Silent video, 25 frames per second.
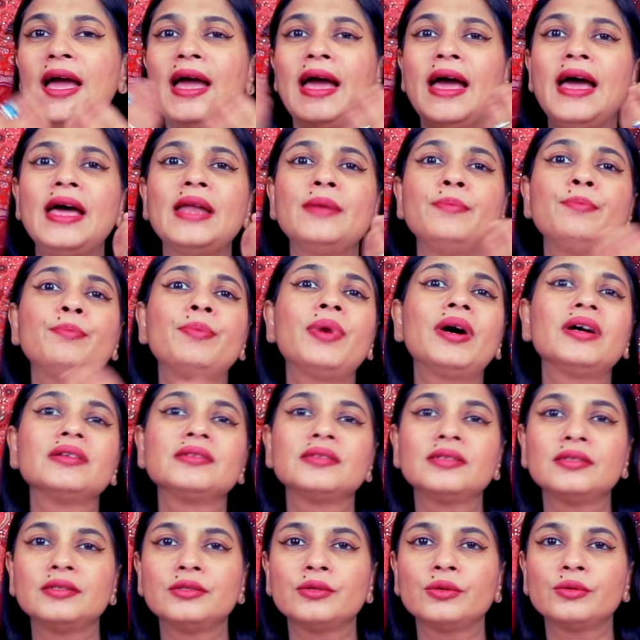and
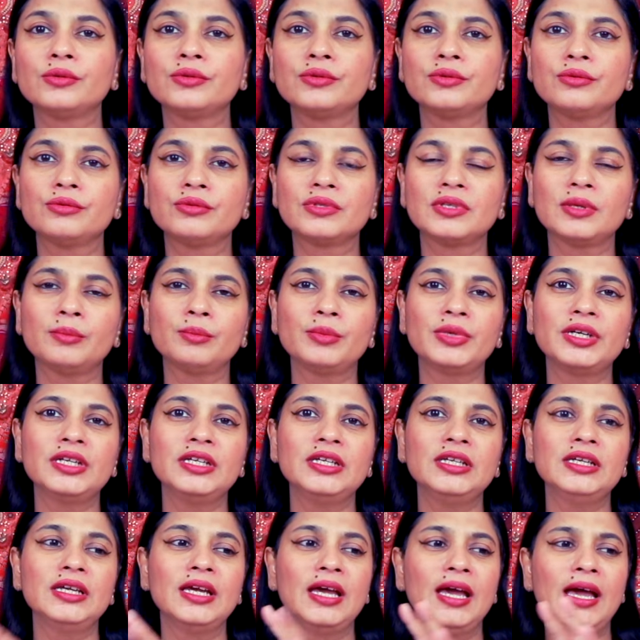pass it on to
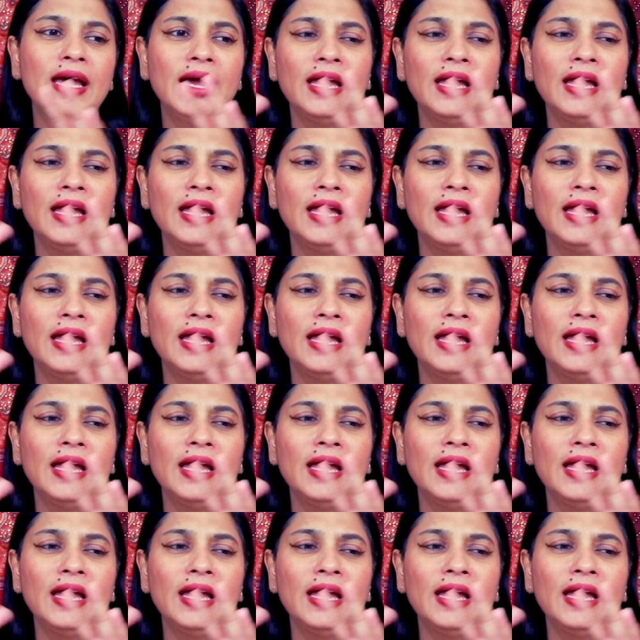somebody,